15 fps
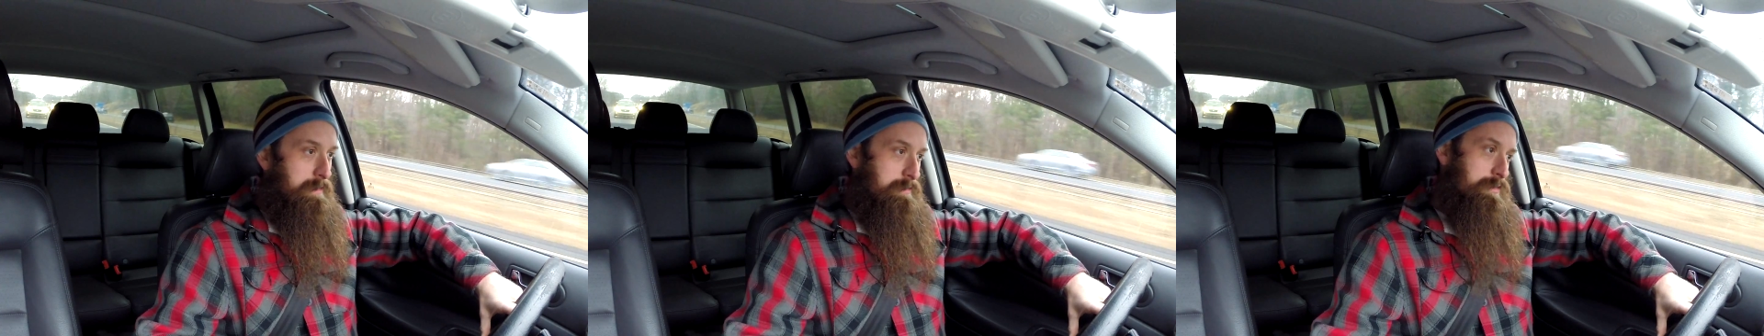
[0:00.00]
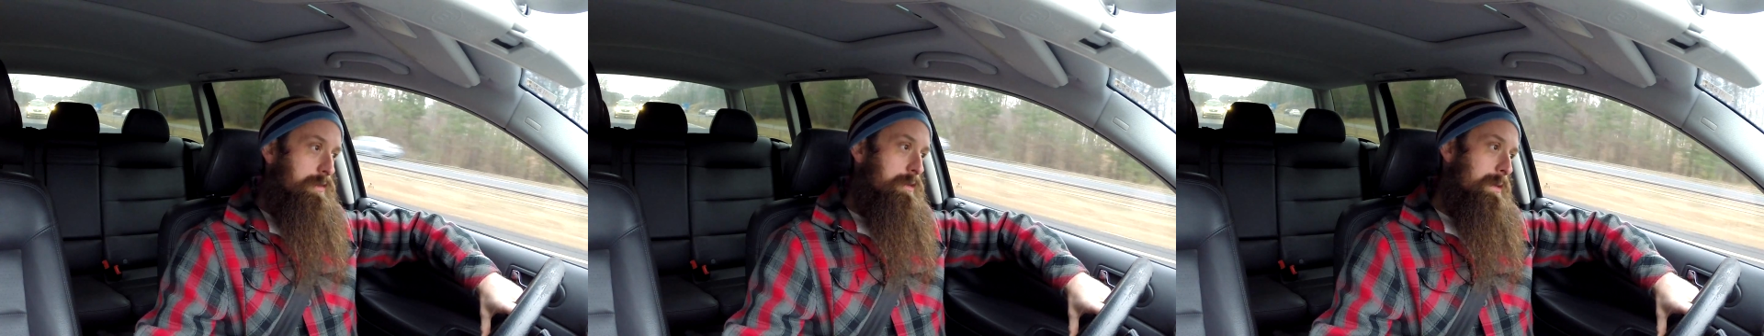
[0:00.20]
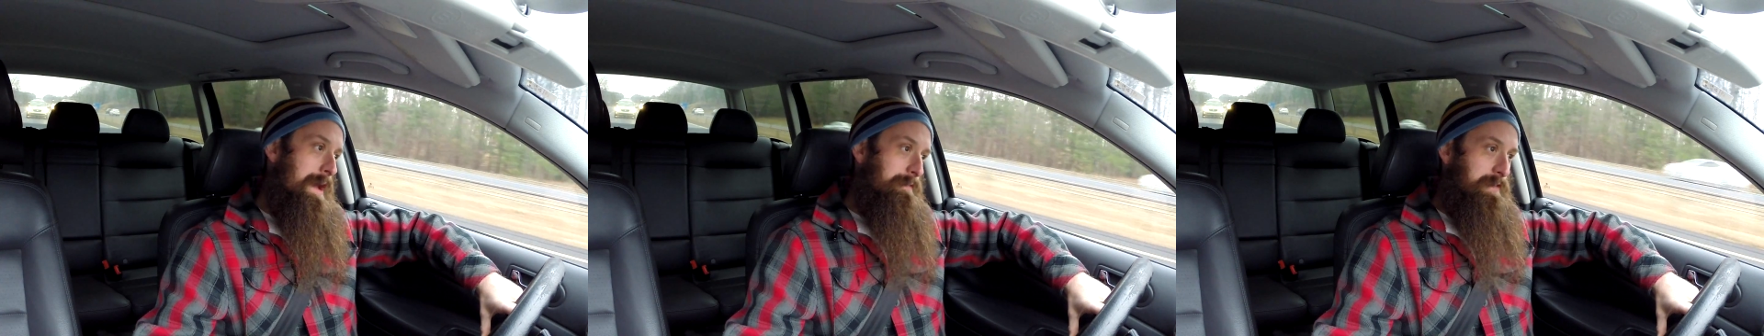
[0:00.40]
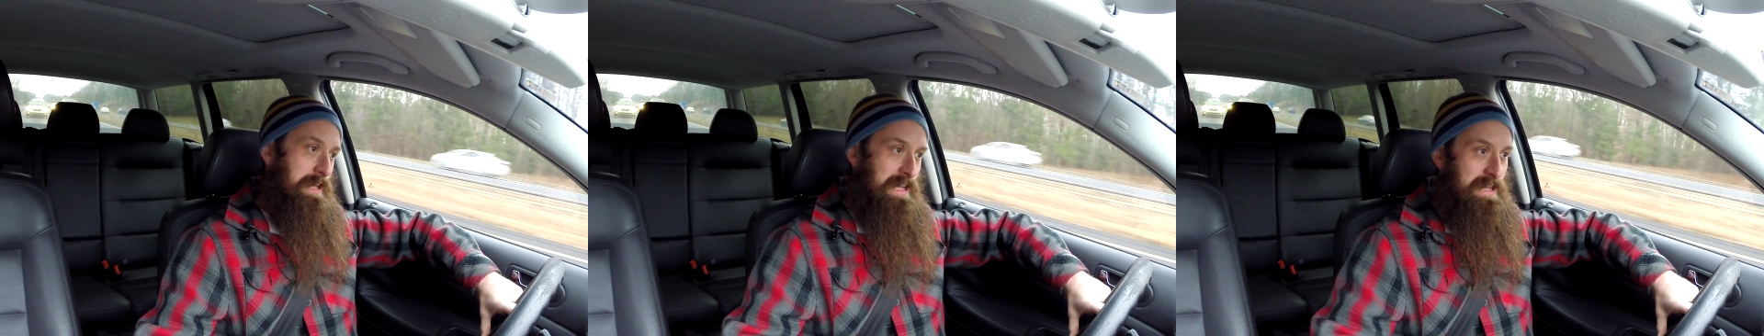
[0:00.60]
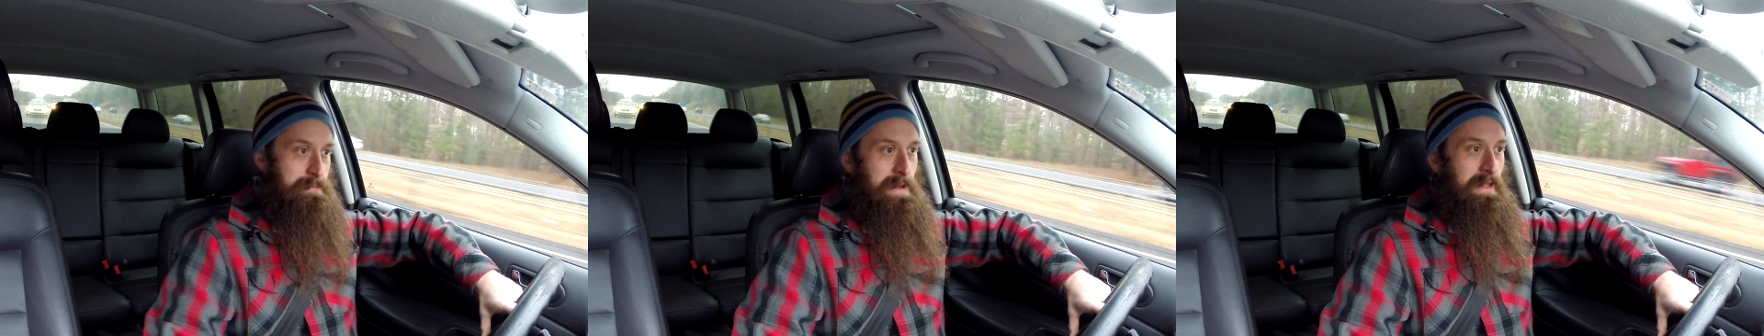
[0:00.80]
so you have
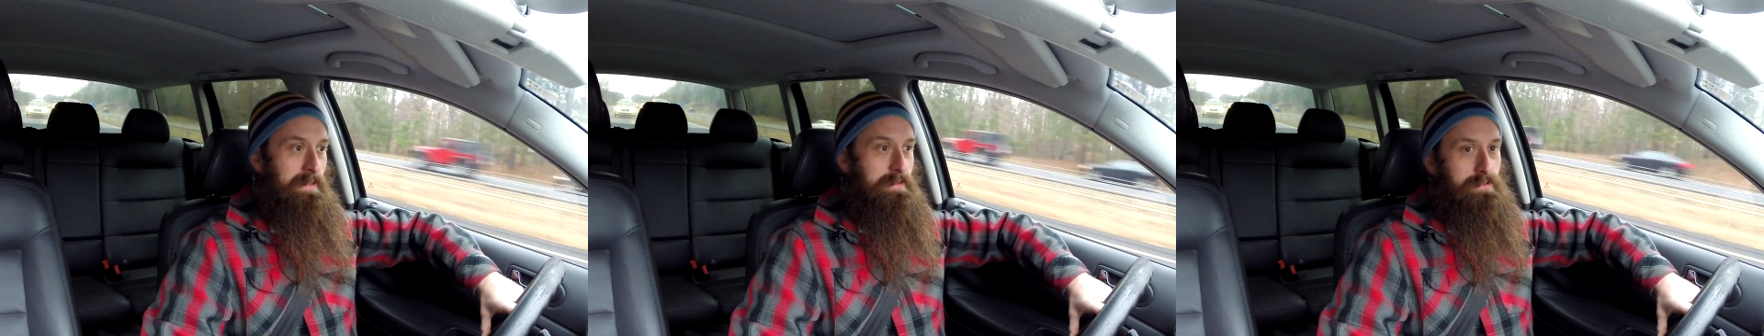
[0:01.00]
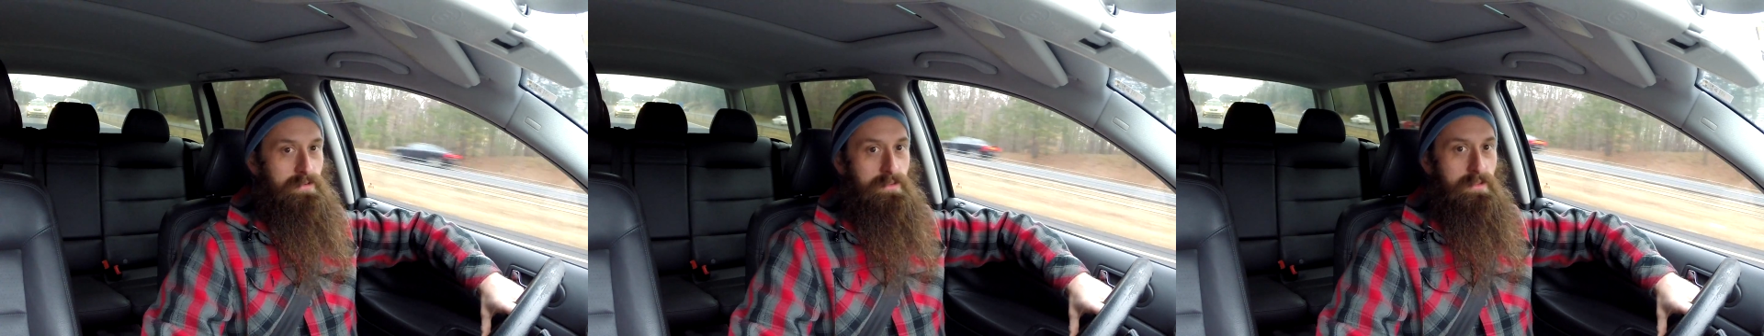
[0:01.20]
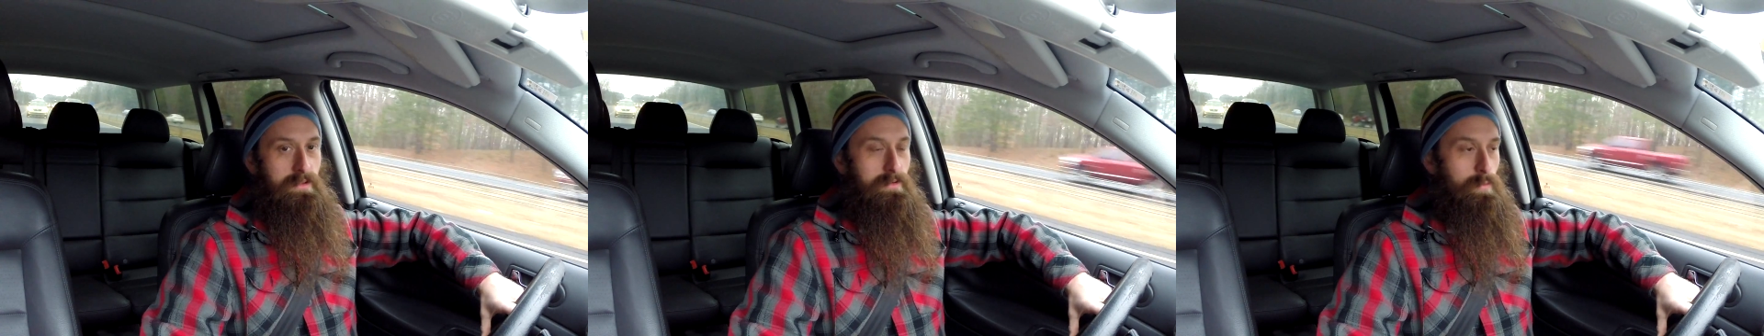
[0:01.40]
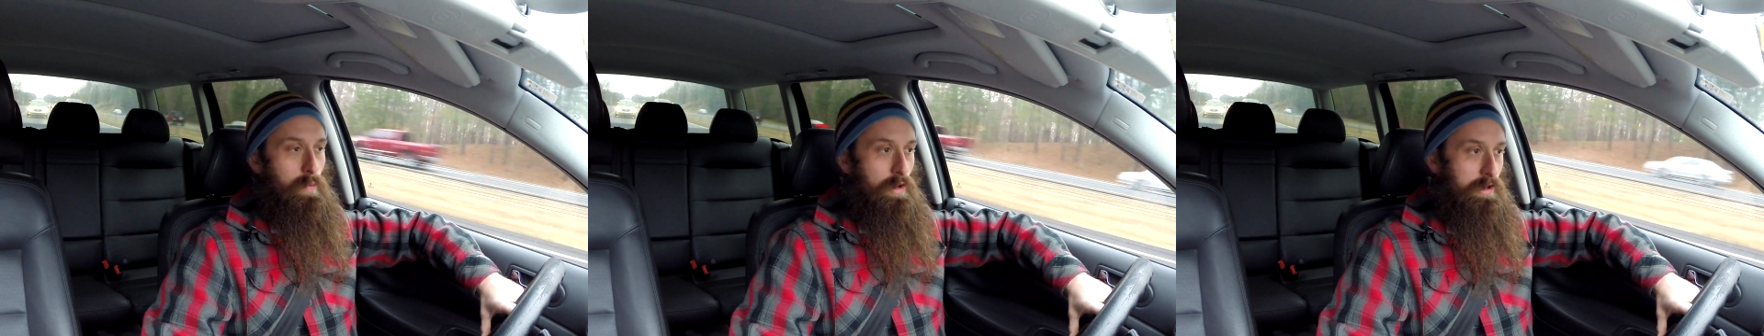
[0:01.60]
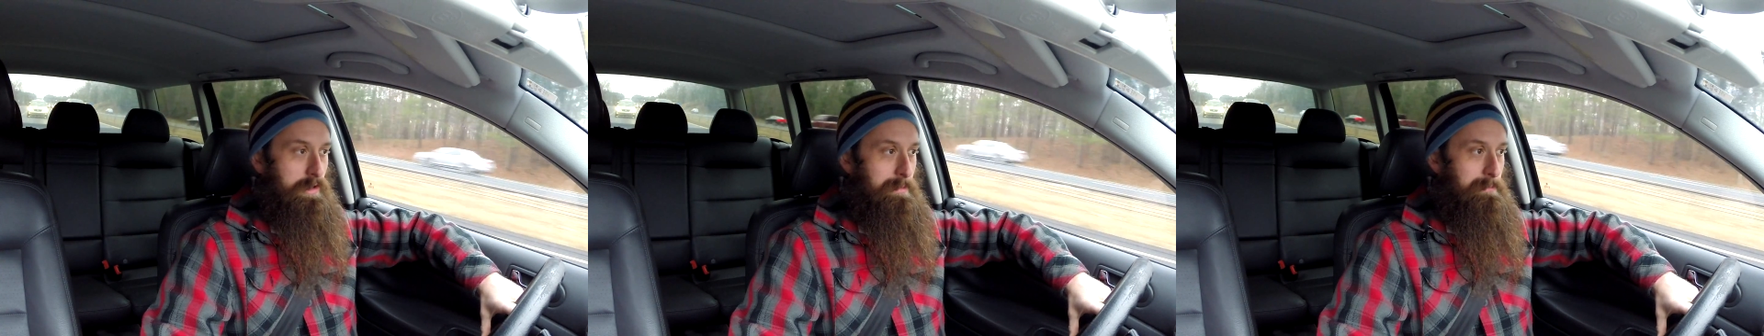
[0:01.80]
to email it to the
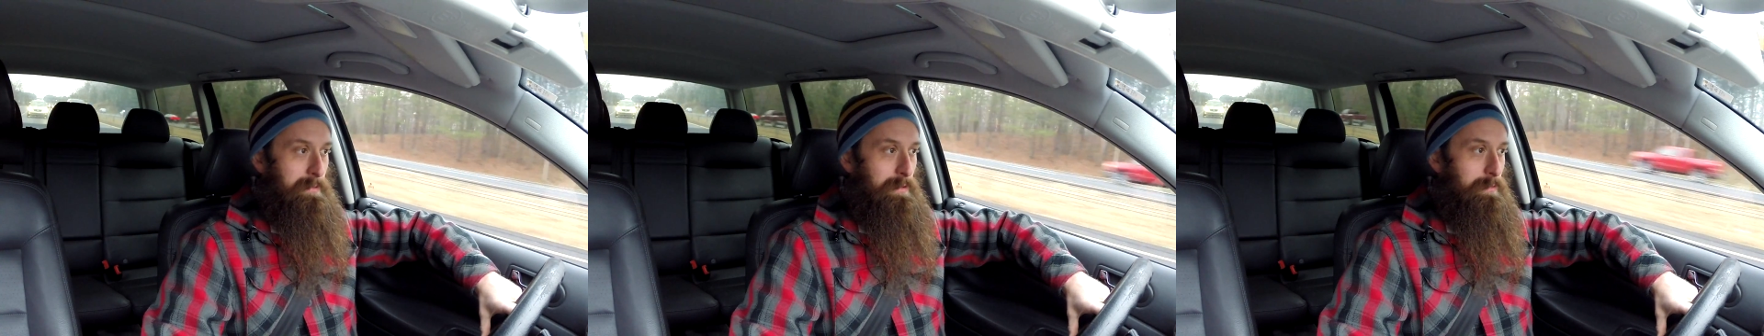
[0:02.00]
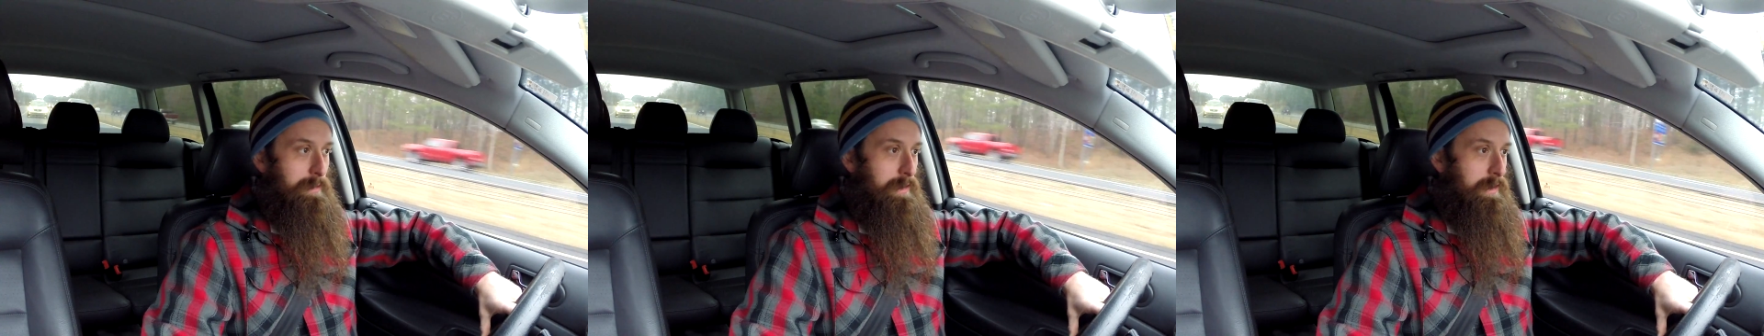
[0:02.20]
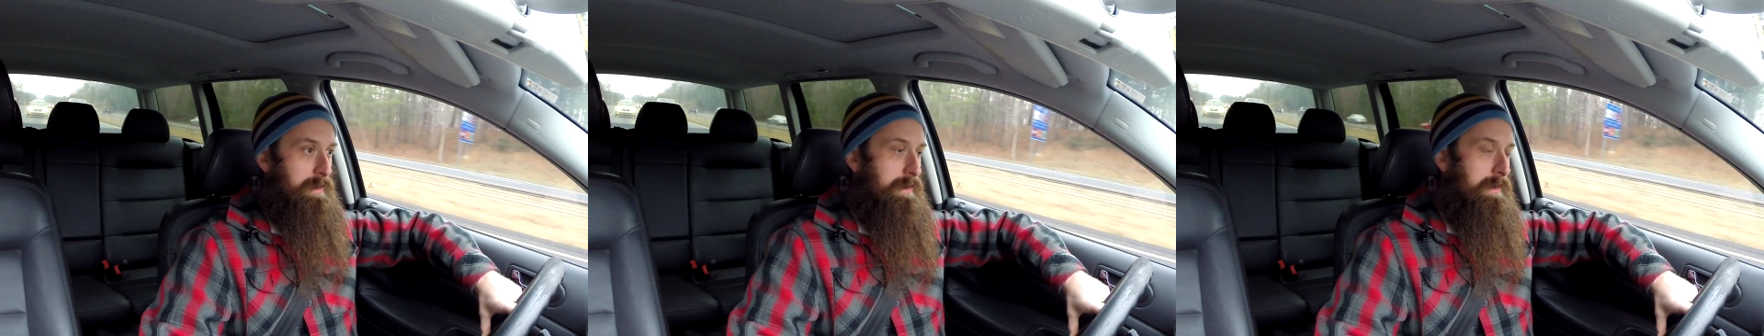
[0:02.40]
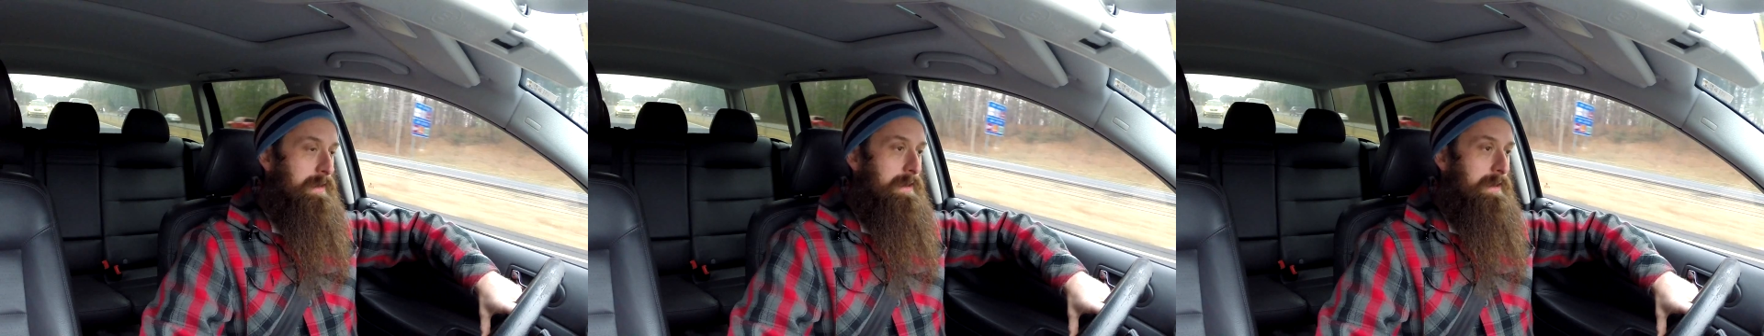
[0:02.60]
work computer